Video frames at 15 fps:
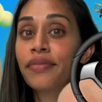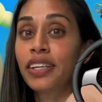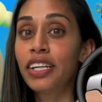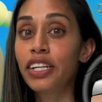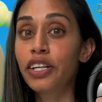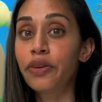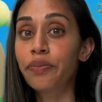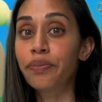Here
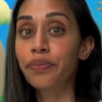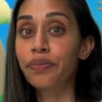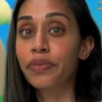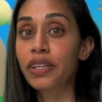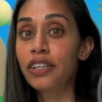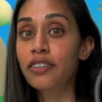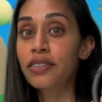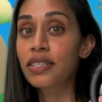you go.
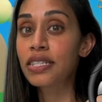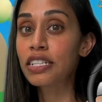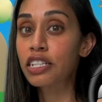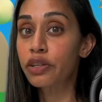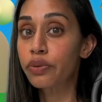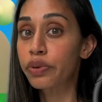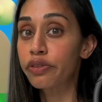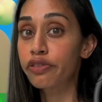Here's the
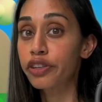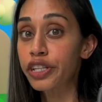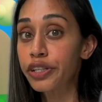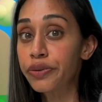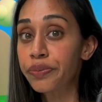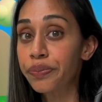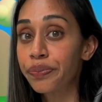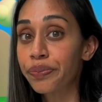steering wheel for
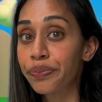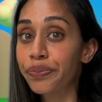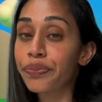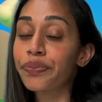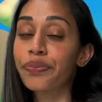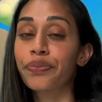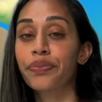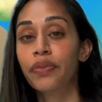you.
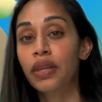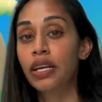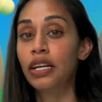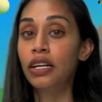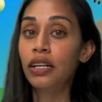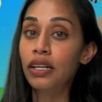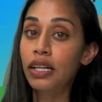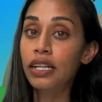
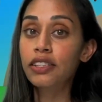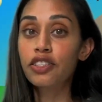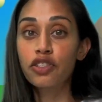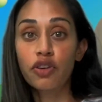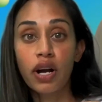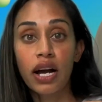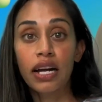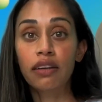Let's
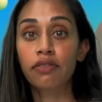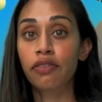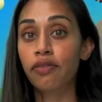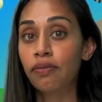drive.